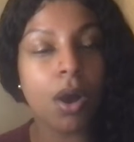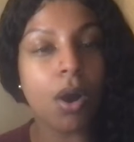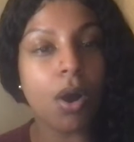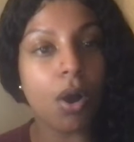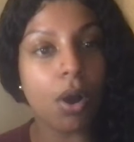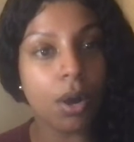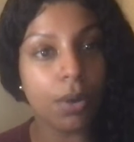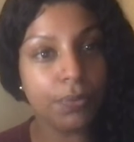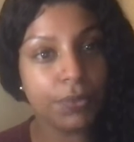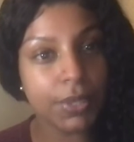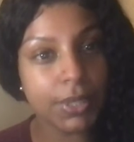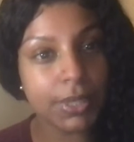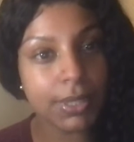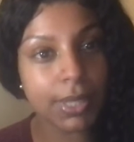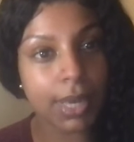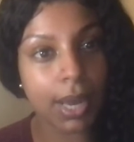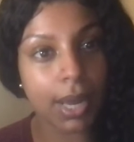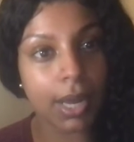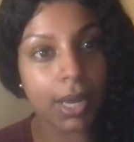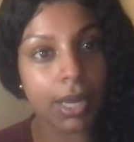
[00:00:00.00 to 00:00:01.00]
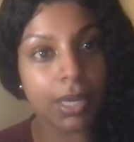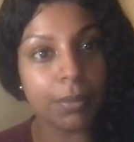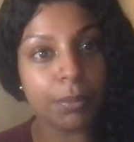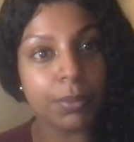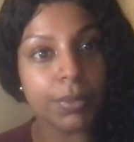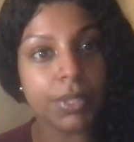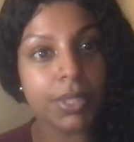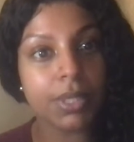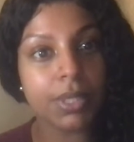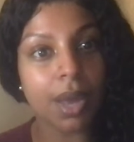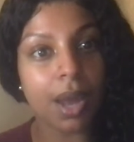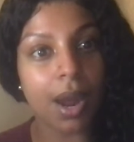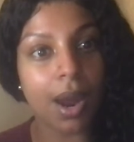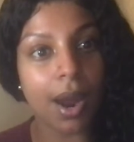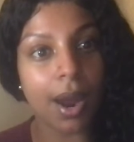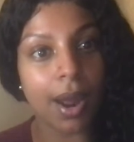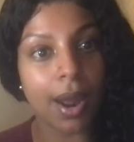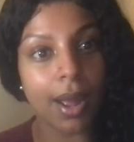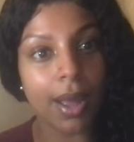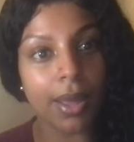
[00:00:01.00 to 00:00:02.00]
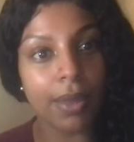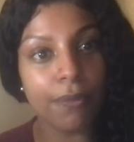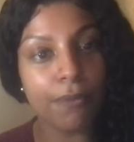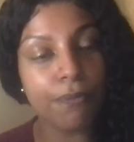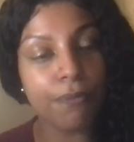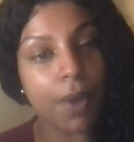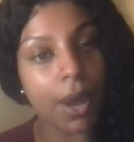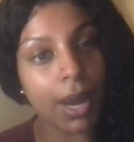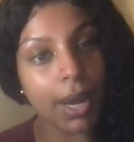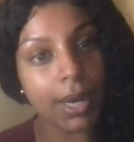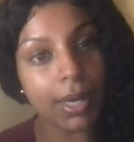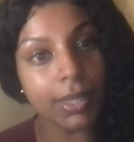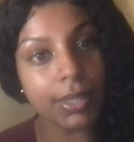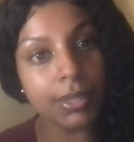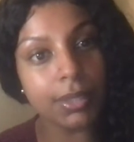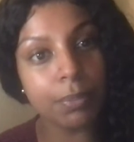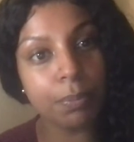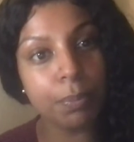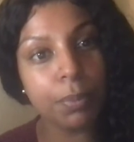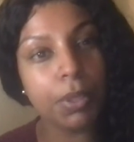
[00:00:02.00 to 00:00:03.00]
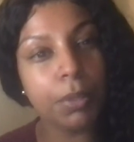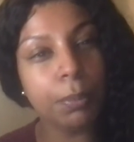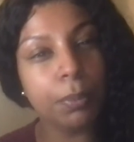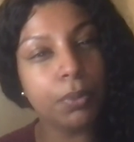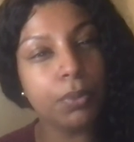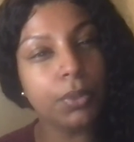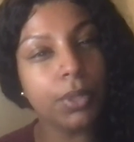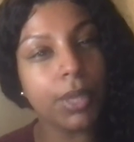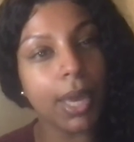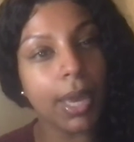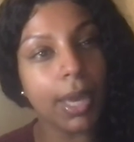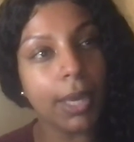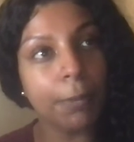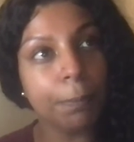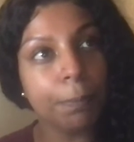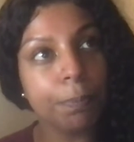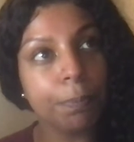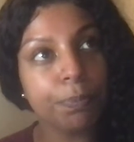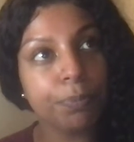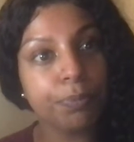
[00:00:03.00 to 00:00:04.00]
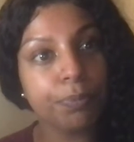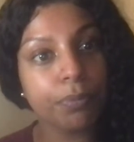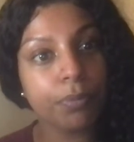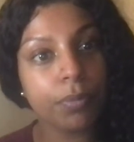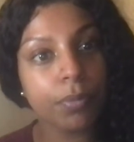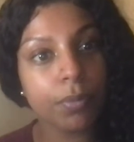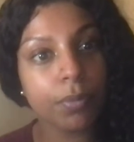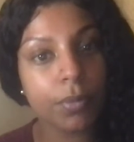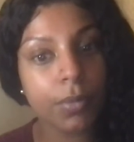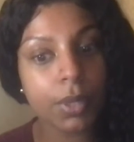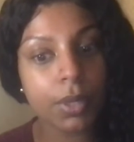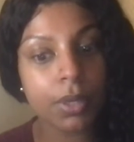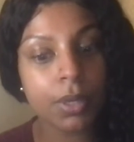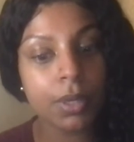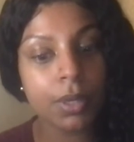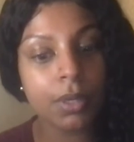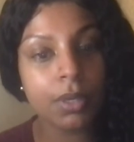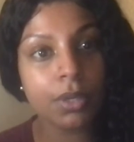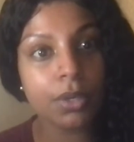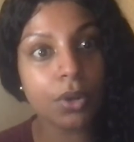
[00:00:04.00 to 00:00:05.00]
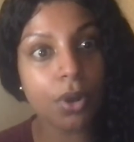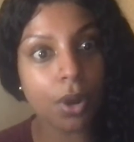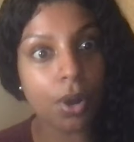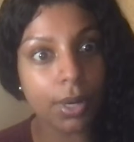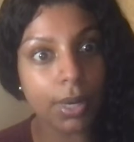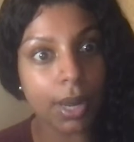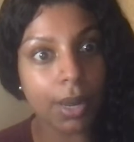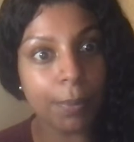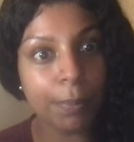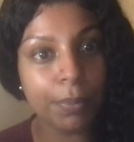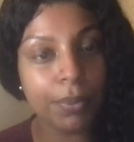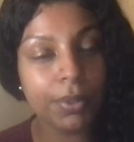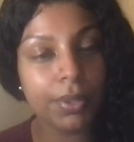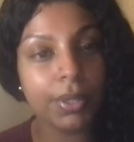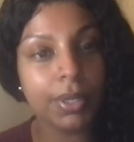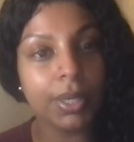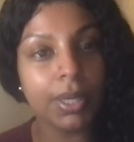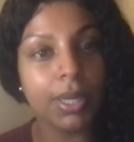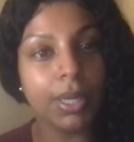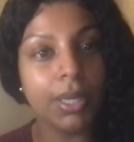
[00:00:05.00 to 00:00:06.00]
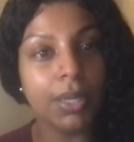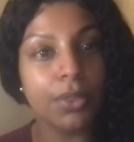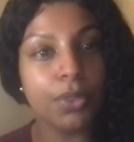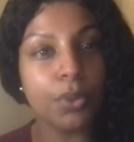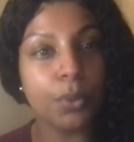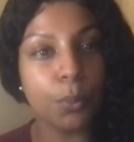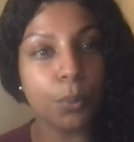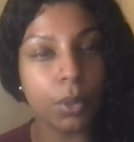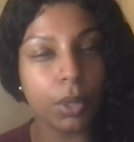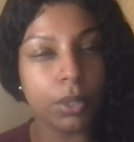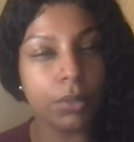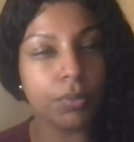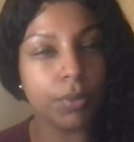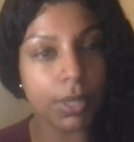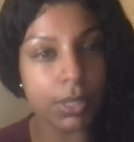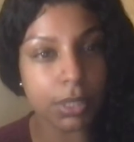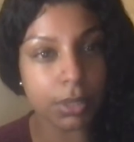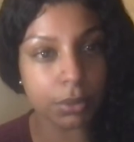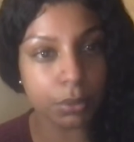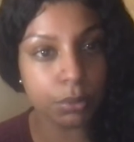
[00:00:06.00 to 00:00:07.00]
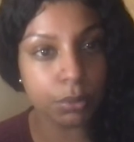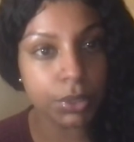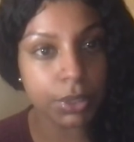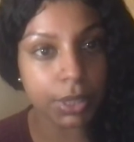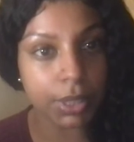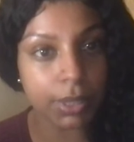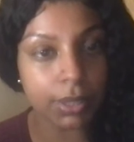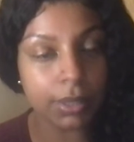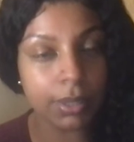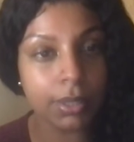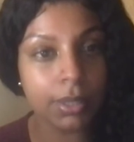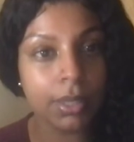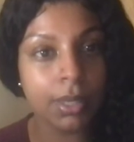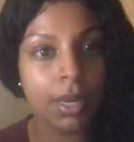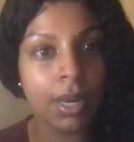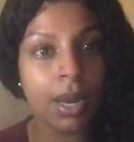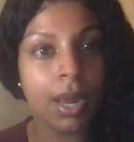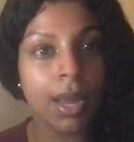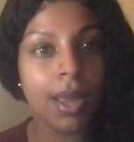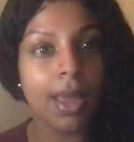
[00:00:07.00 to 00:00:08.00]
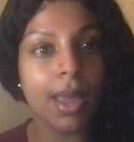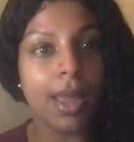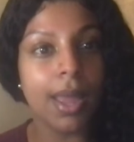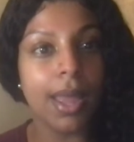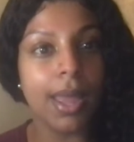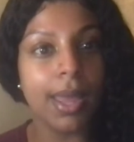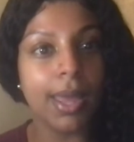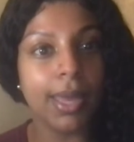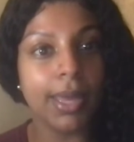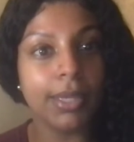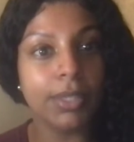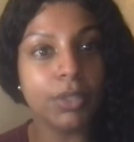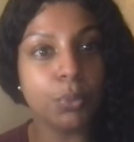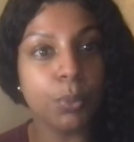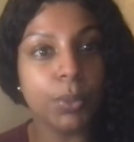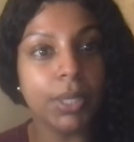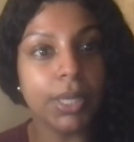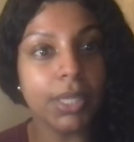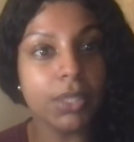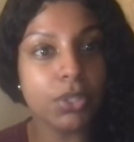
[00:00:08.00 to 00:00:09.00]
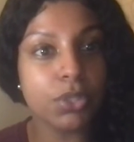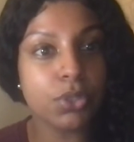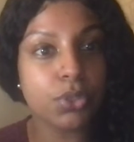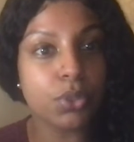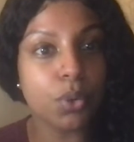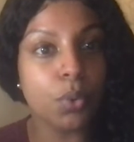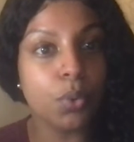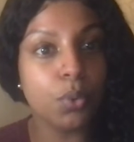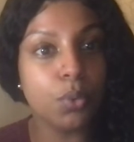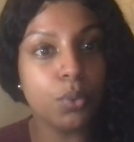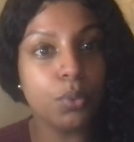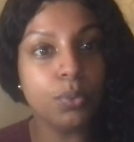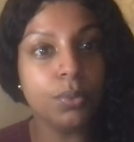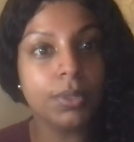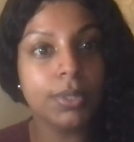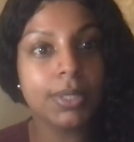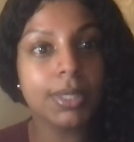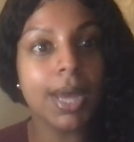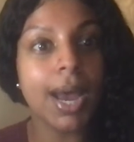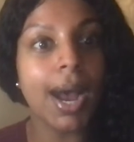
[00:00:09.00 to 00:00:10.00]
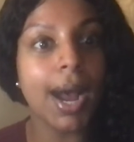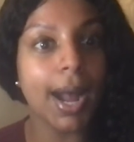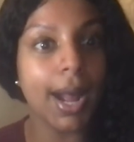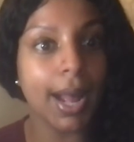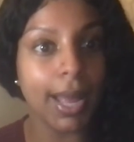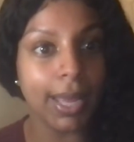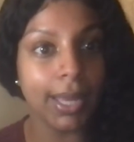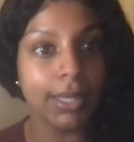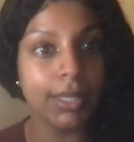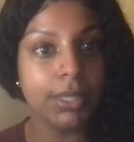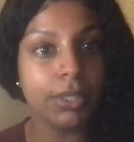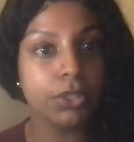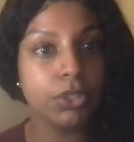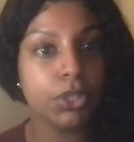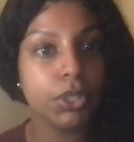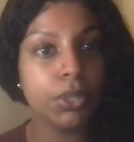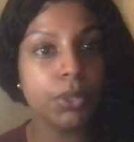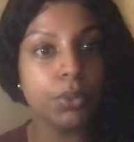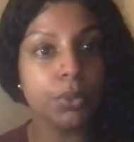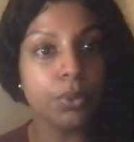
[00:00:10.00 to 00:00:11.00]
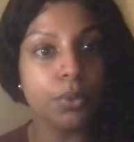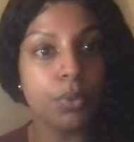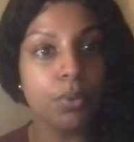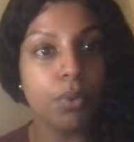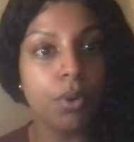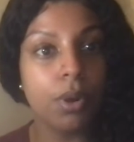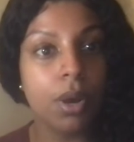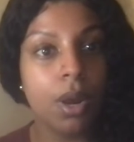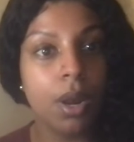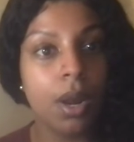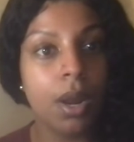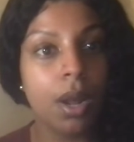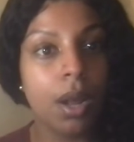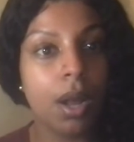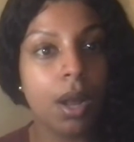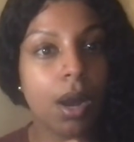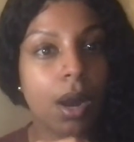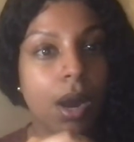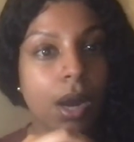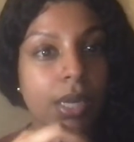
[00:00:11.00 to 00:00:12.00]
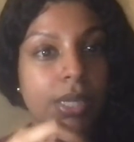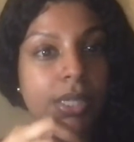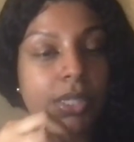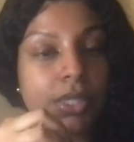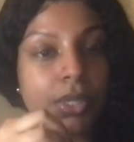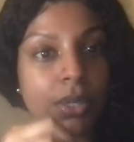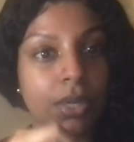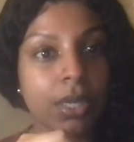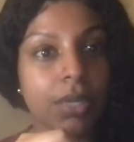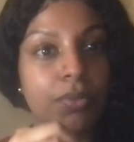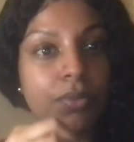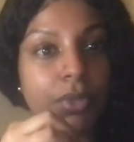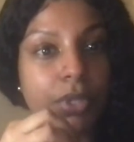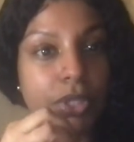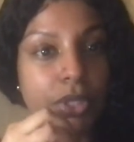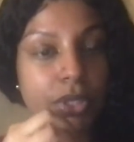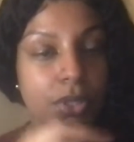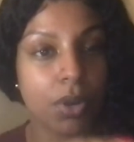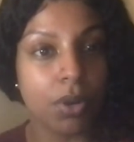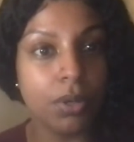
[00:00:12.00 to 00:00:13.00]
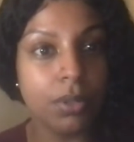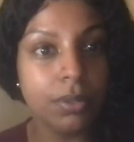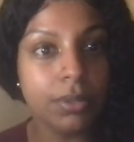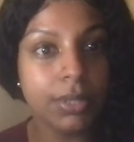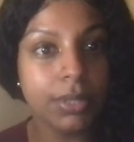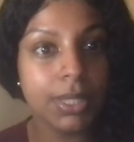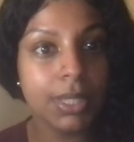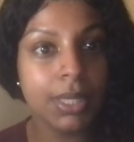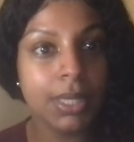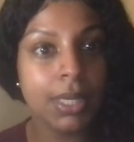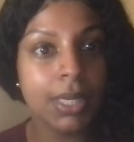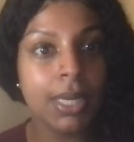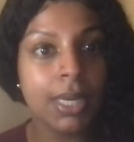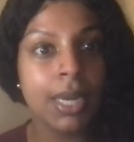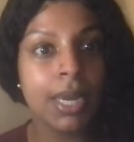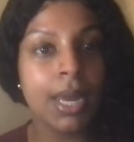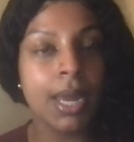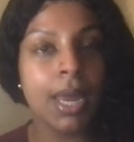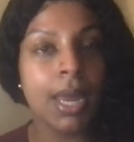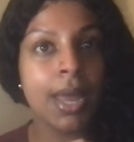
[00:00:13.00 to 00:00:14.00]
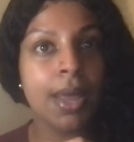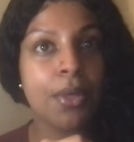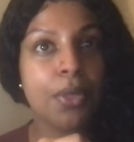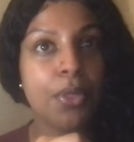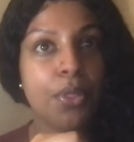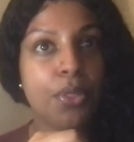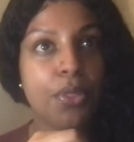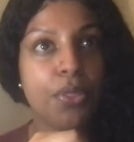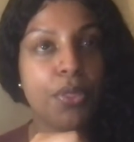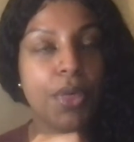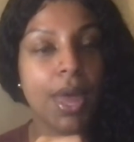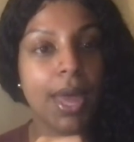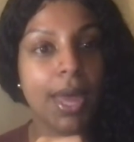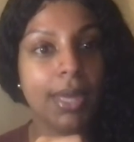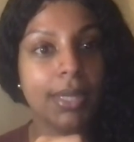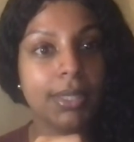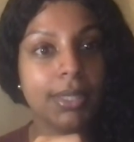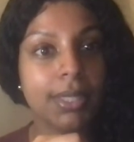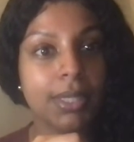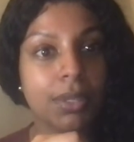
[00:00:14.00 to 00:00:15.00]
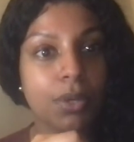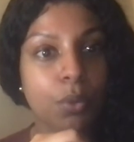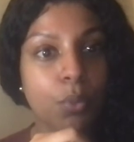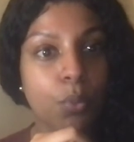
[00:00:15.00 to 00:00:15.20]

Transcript: Oftentimes, I find people get caught up in the word resolution, and we get so tied to a certain result that